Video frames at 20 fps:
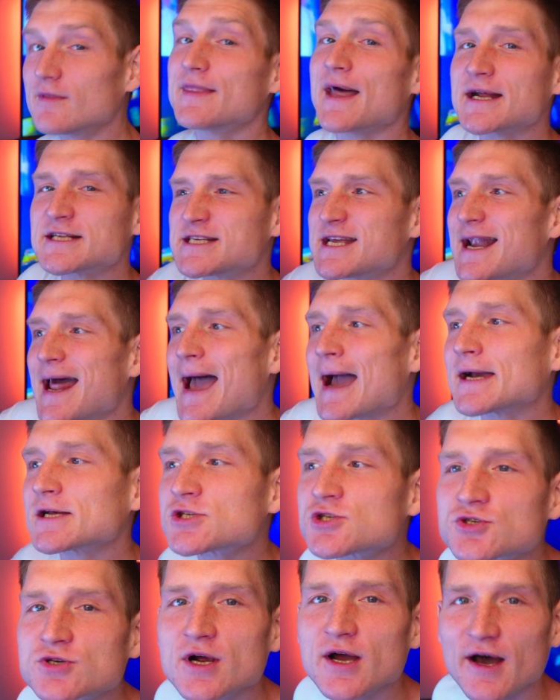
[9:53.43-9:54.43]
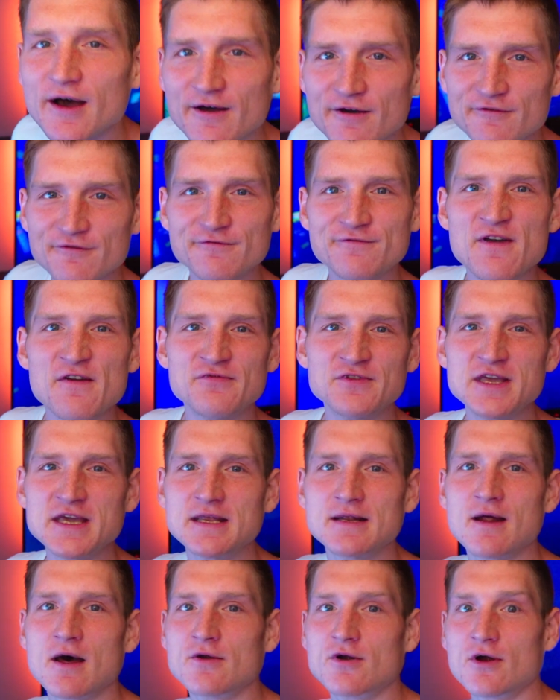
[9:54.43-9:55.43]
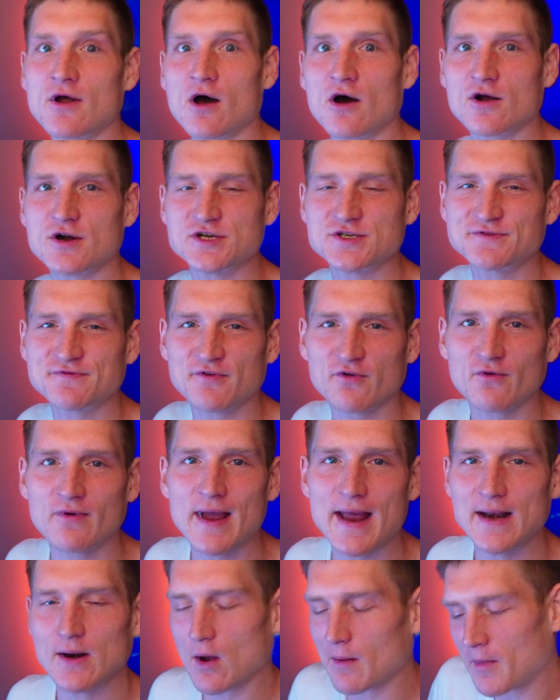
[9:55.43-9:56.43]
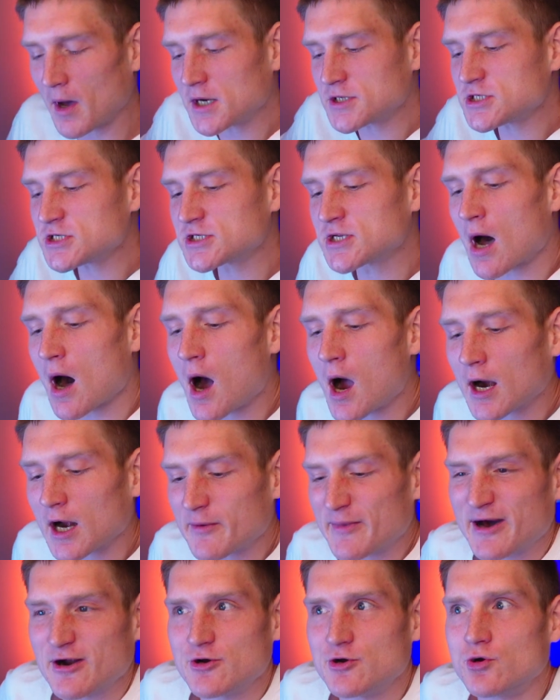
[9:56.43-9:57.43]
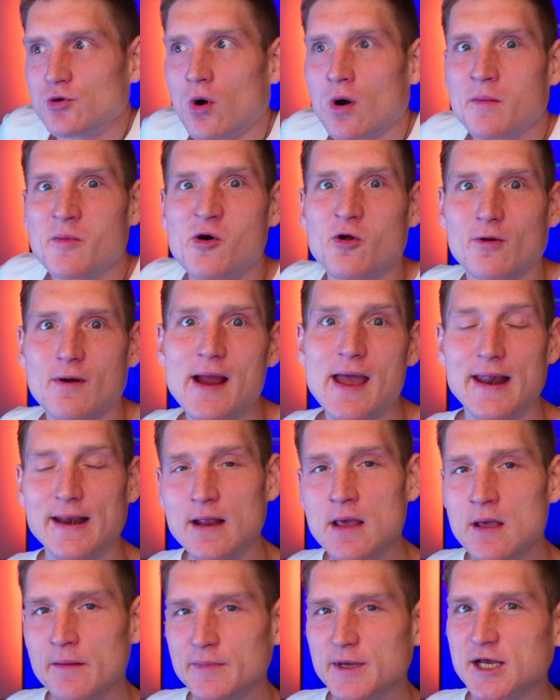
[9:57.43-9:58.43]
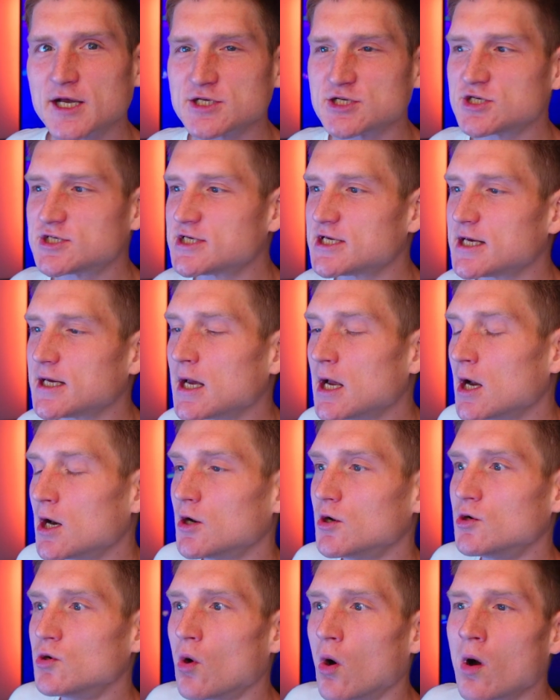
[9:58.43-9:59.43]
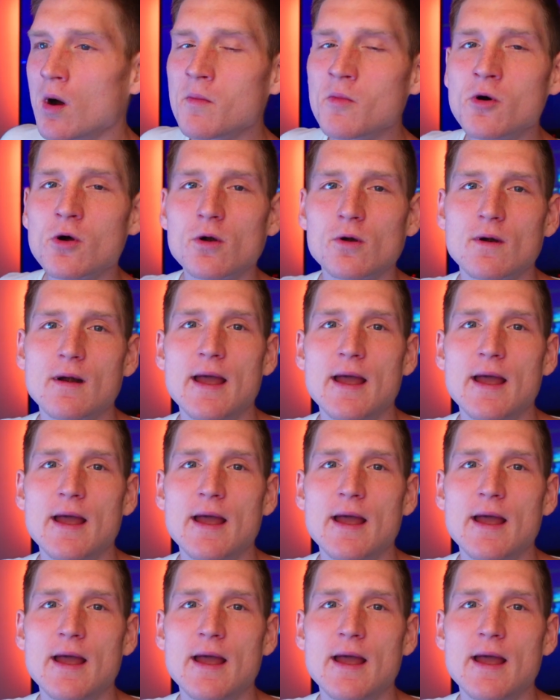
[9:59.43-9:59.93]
That's an extra $1,500 for rent. I'm not just talking about normal rent because you see, normal